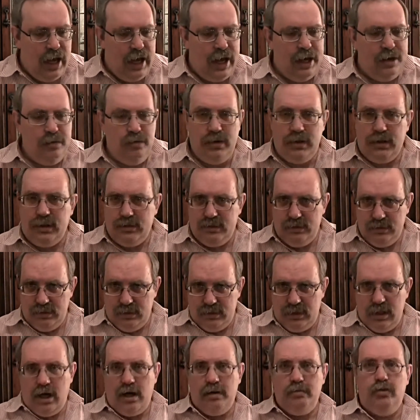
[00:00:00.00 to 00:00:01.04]
I
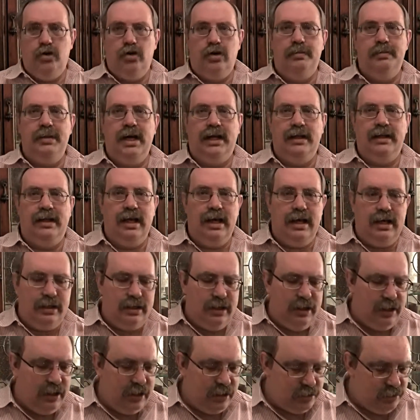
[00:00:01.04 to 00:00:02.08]
will talk more about that
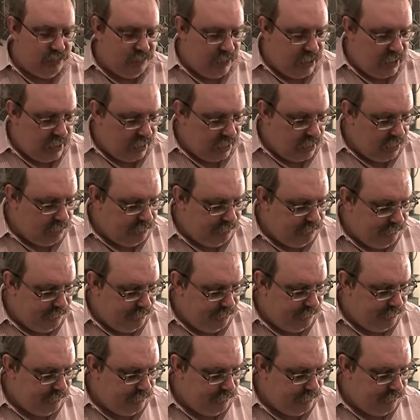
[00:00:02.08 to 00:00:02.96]
in the next video.